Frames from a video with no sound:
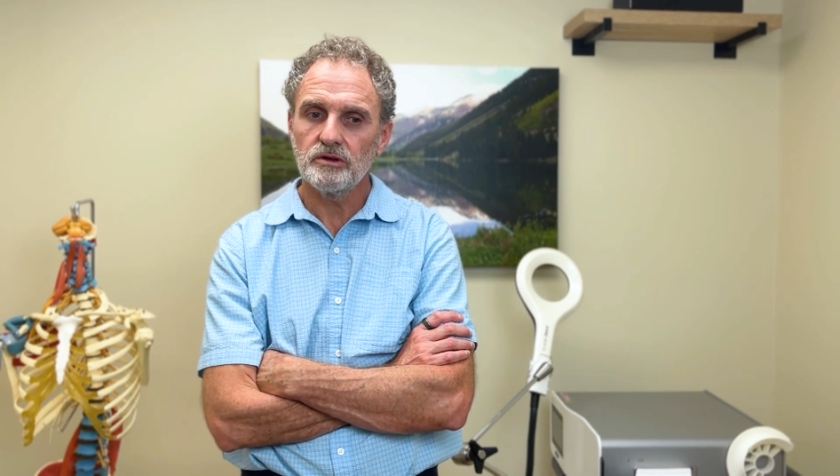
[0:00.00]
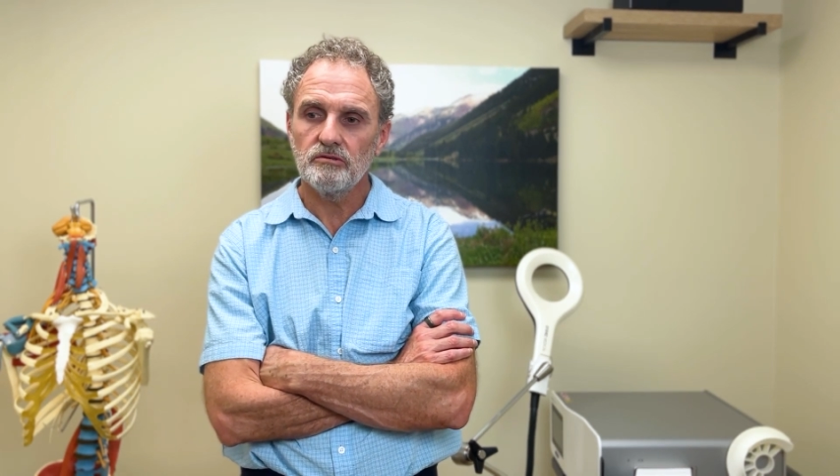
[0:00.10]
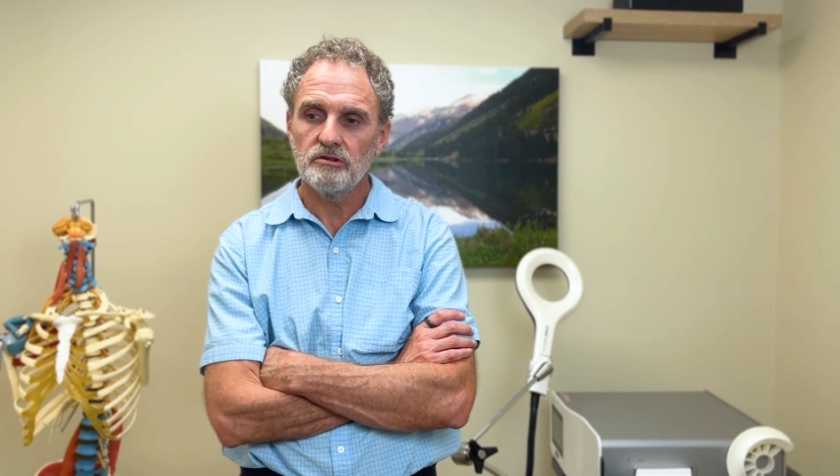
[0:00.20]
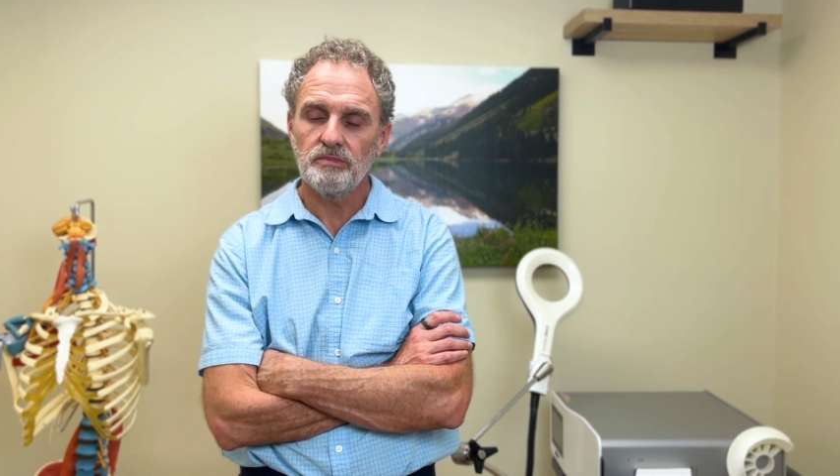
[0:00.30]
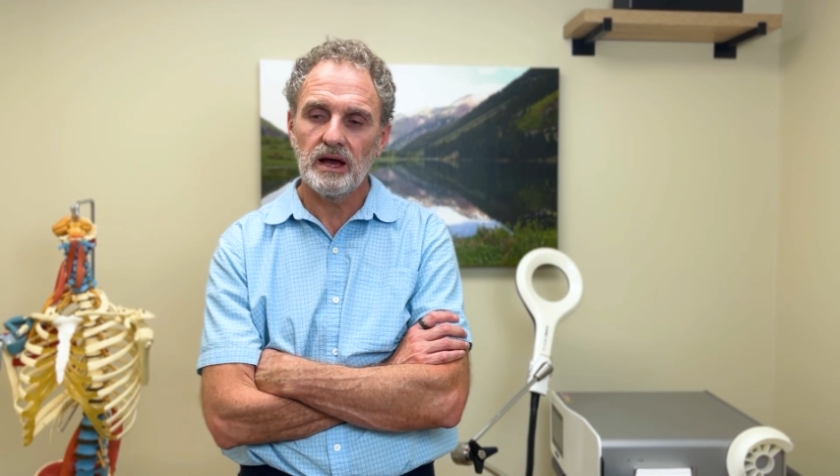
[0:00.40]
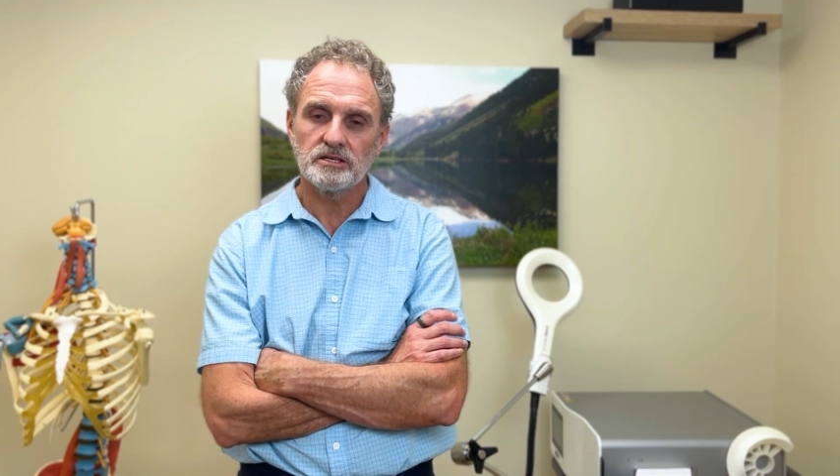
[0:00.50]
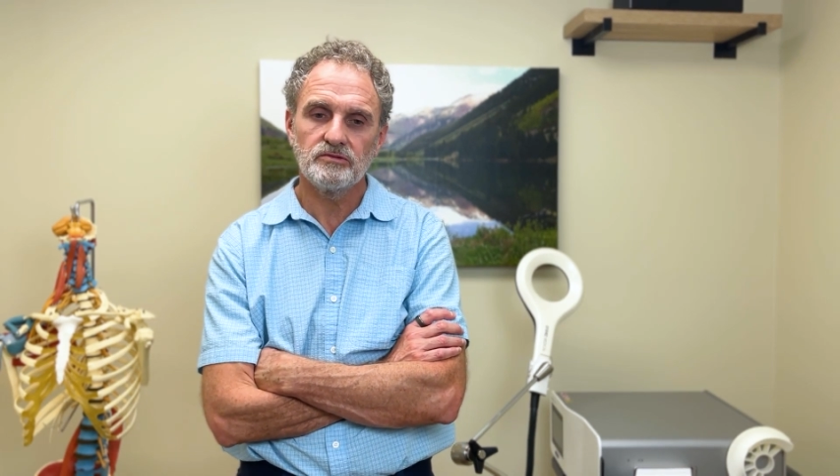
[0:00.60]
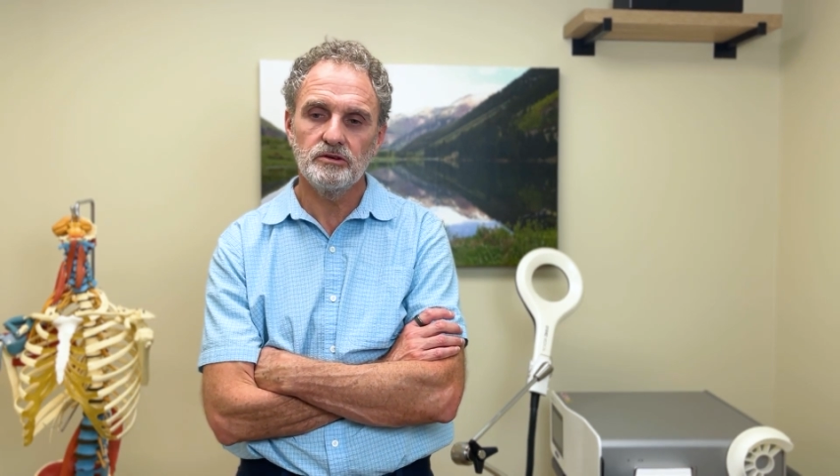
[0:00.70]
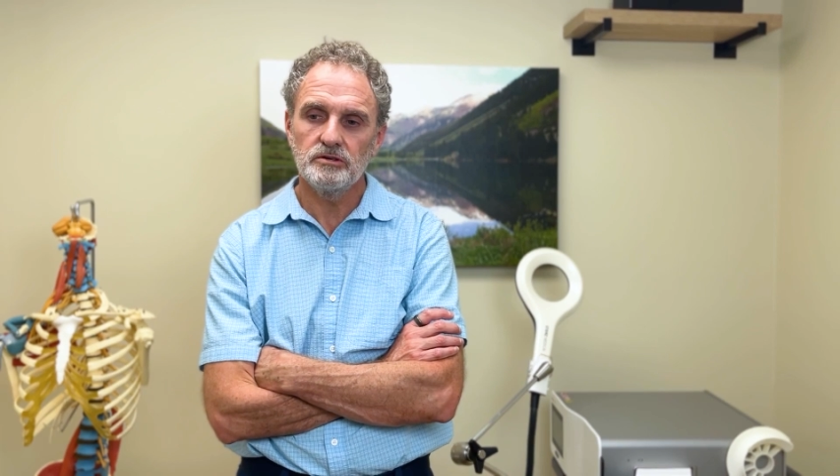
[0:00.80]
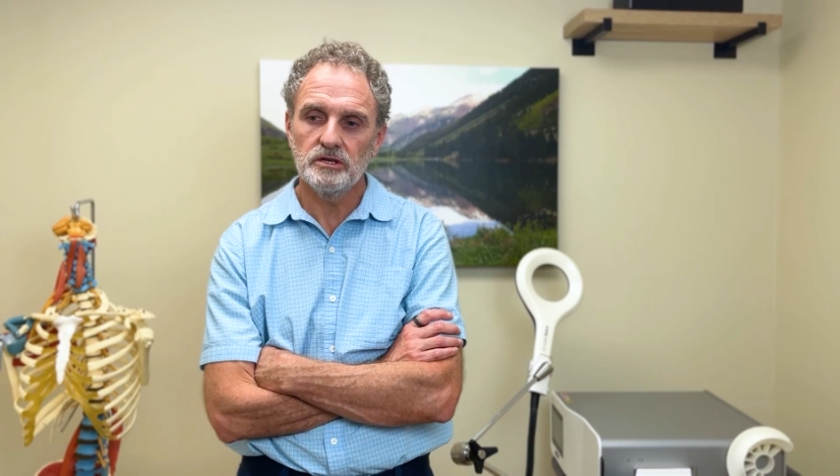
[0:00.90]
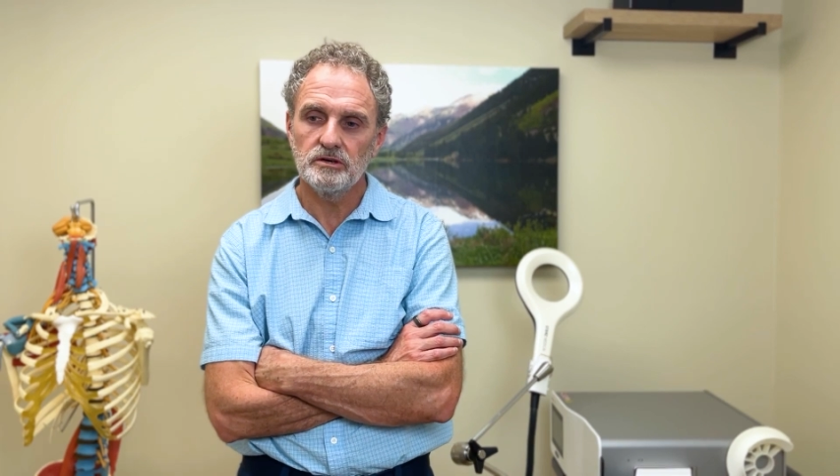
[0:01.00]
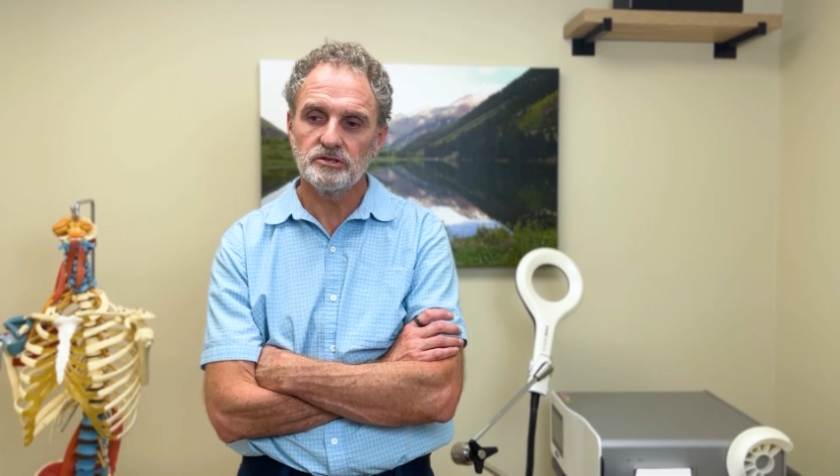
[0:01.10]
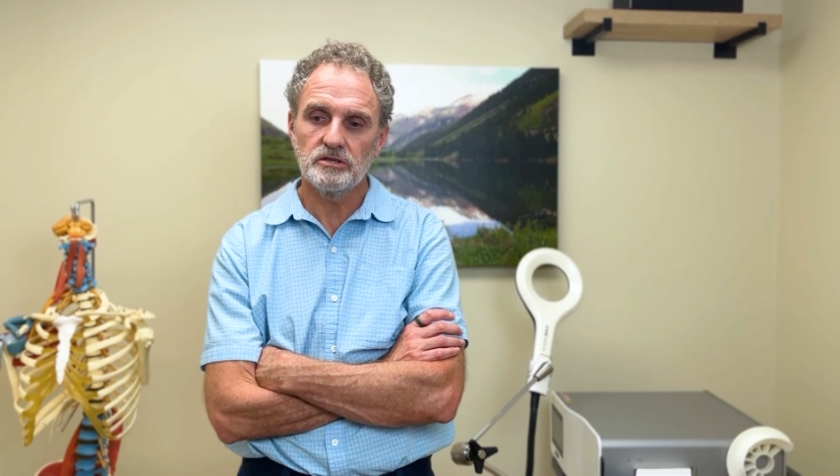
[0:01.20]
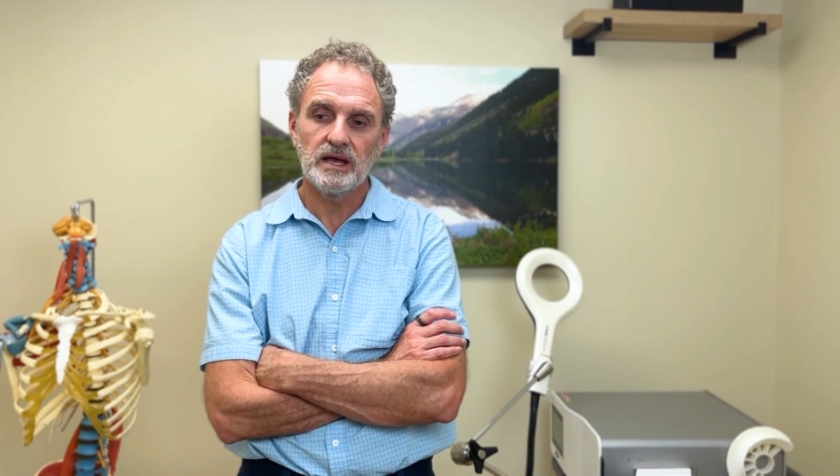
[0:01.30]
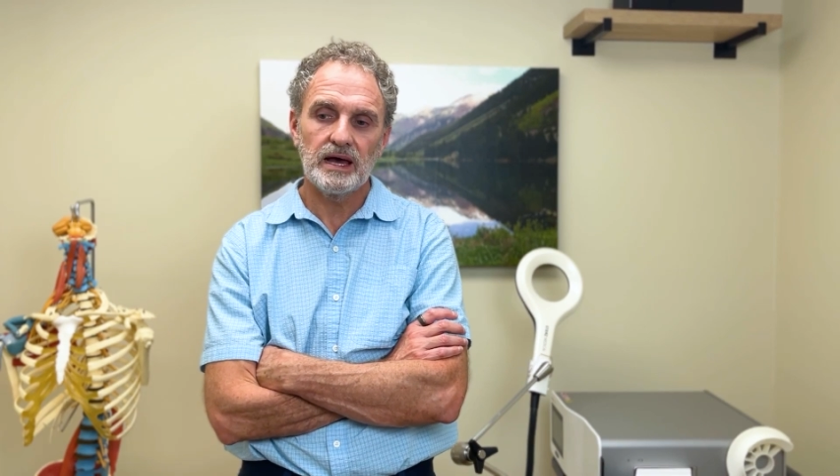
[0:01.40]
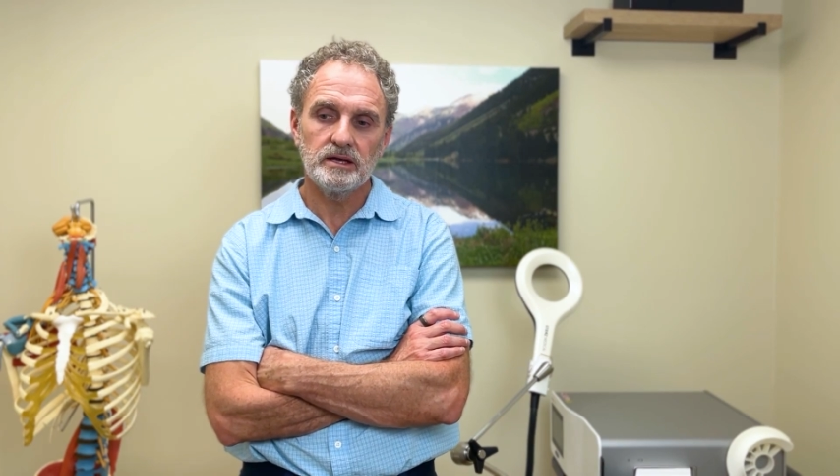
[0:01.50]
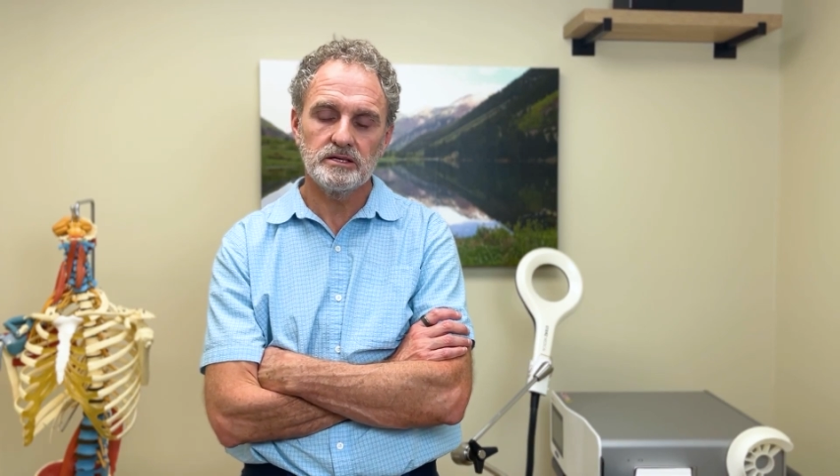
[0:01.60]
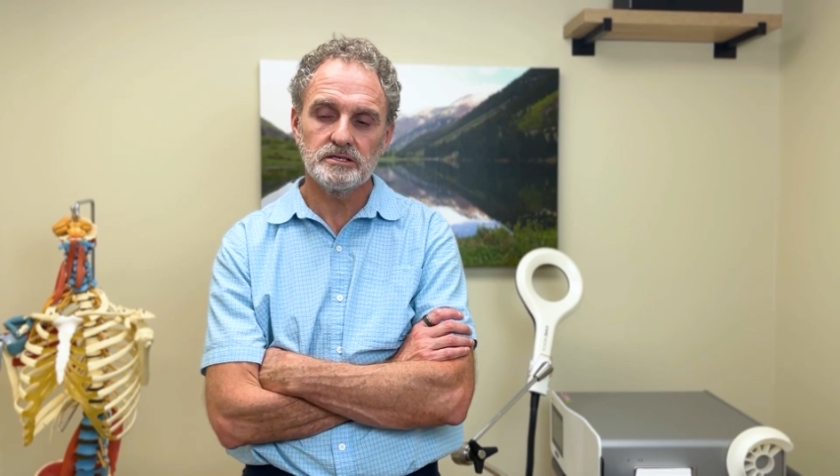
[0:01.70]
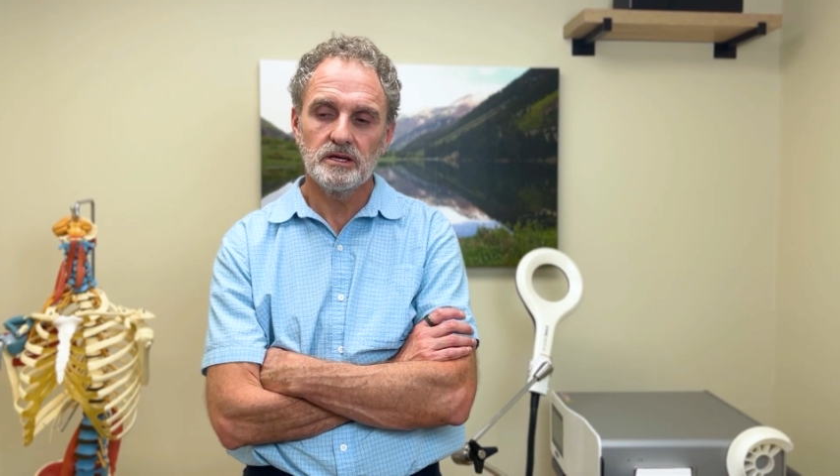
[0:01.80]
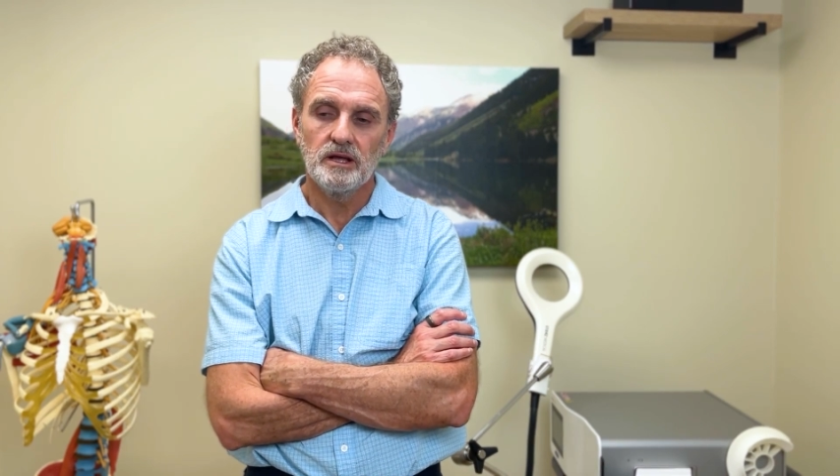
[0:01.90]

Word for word: over the past few years, and that is